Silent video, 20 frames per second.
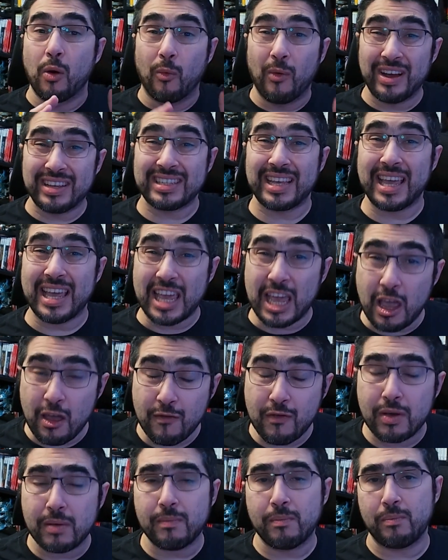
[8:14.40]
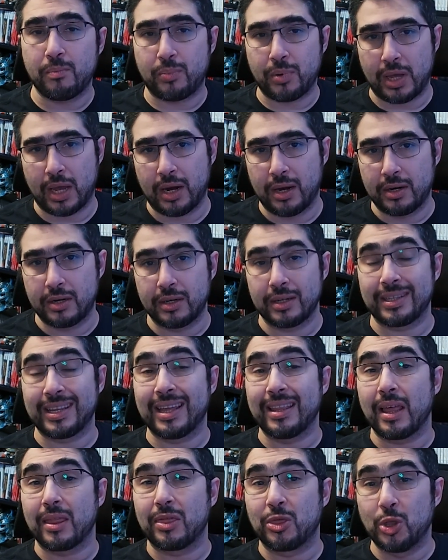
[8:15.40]
was even better
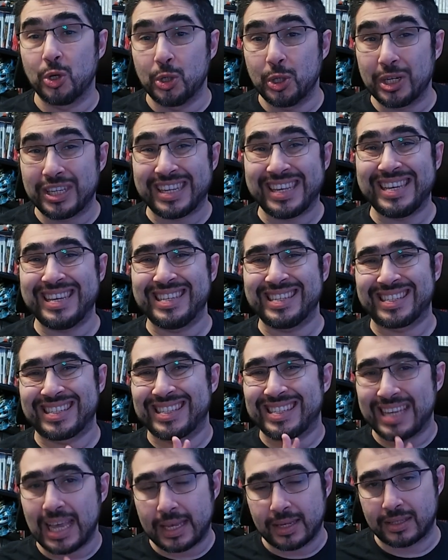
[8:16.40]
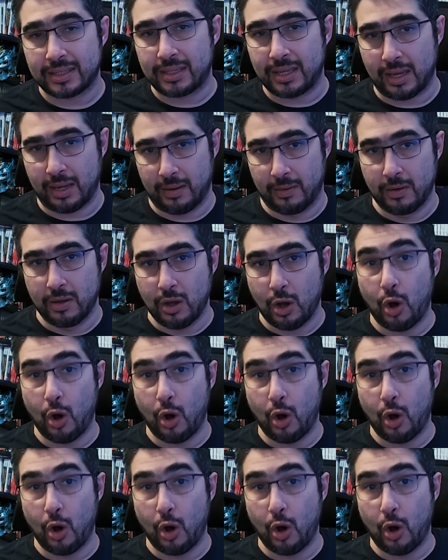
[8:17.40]
than a 3060,